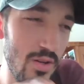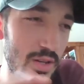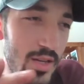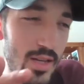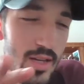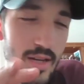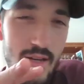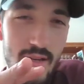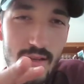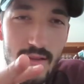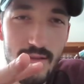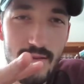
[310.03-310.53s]

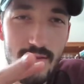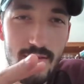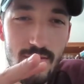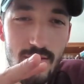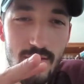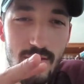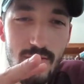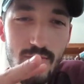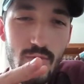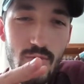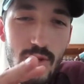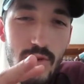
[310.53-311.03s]
got
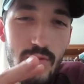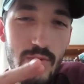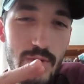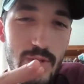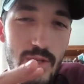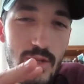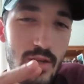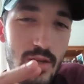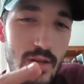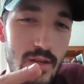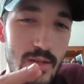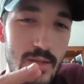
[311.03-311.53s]
what he
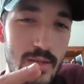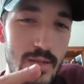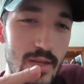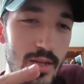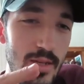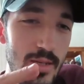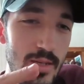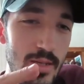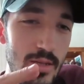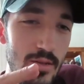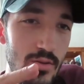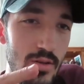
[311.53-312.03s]
was trying to
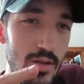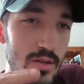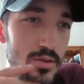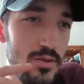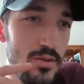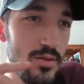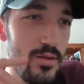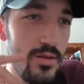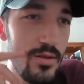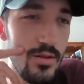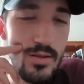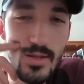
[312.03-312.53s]
say, so I
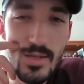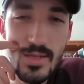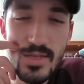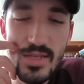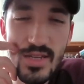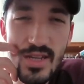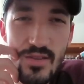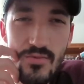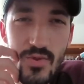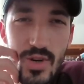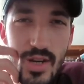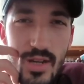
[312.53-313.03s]
don't
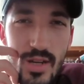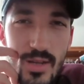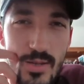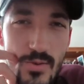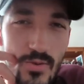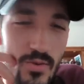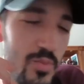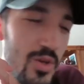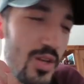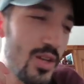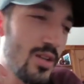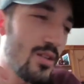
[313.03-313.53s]
understand why he's
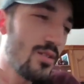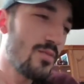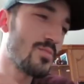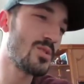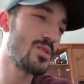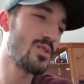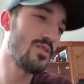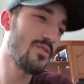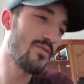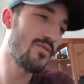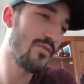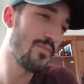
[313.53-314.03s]
repeating
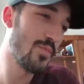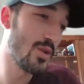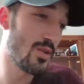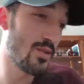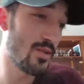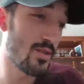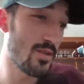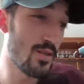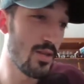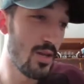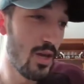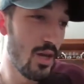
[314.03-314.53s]
himself.
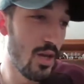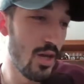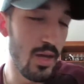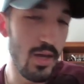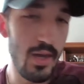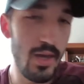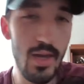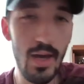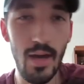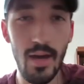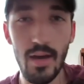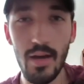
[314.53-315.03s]
But
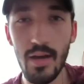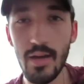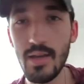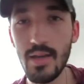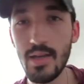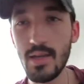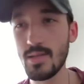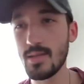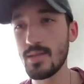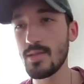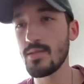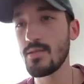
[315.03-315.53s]
yeah, I
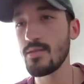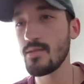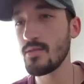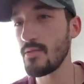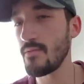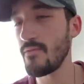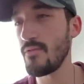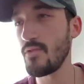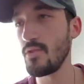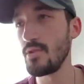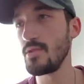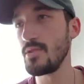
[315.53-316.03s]
guess
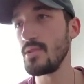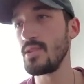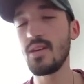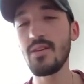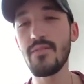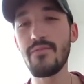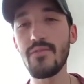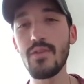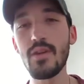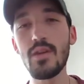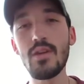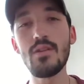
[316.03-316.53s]
for
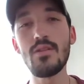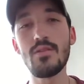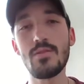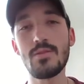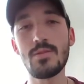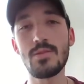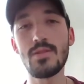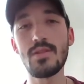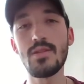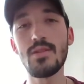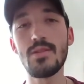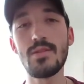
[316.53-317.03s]
deaf
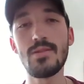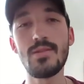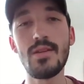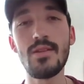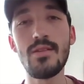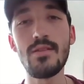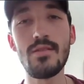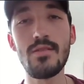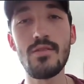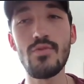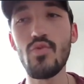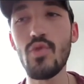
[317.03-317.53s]
ears, he
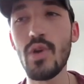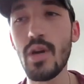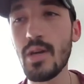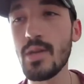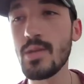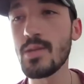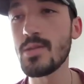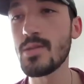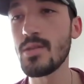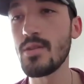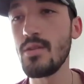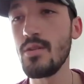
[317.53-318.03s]
said it
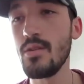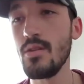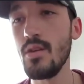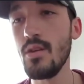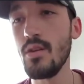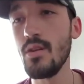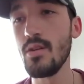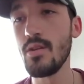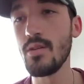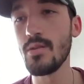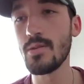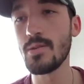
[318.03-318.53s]
twice,
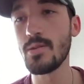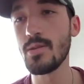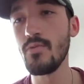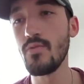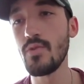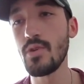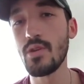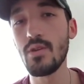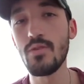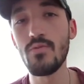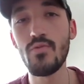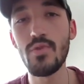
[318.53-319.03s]
so
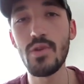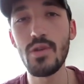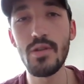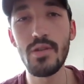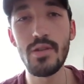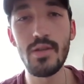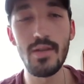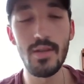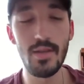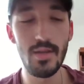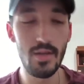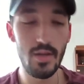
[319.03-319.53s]
we can
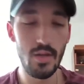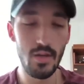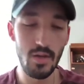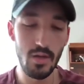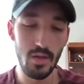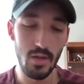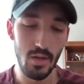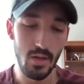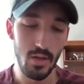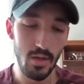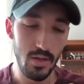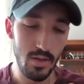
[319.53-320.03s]
really
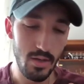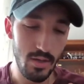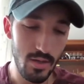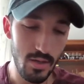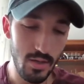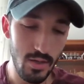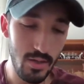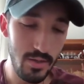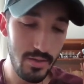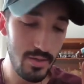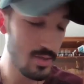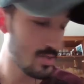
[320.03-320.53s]

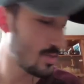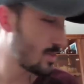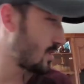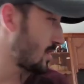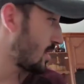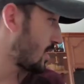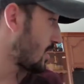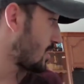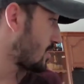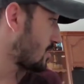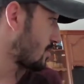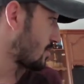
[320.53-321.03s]

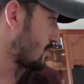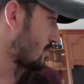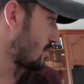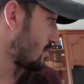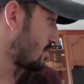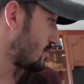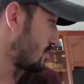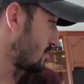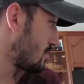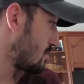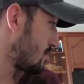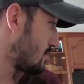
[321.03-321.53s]
understand
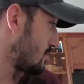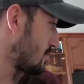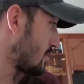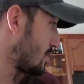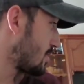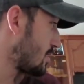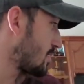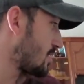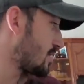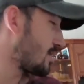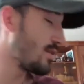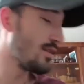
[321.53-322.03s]

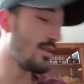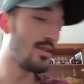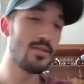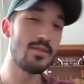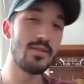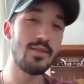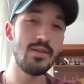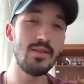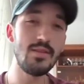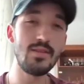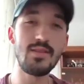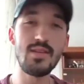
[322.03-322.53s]

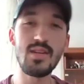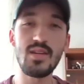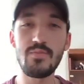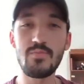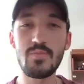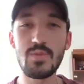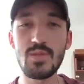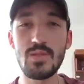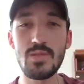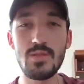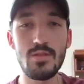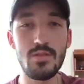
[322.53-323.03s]
the
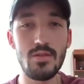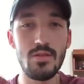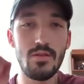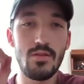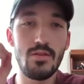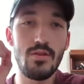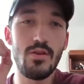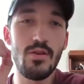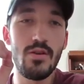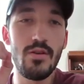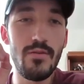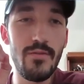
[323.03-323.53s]
depths
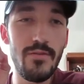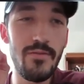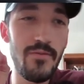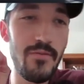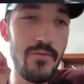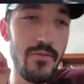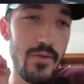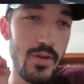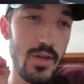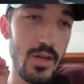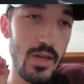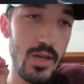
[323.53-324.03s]
of
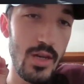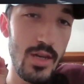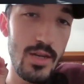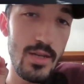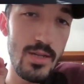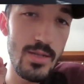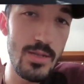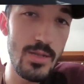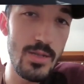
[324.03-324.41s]
his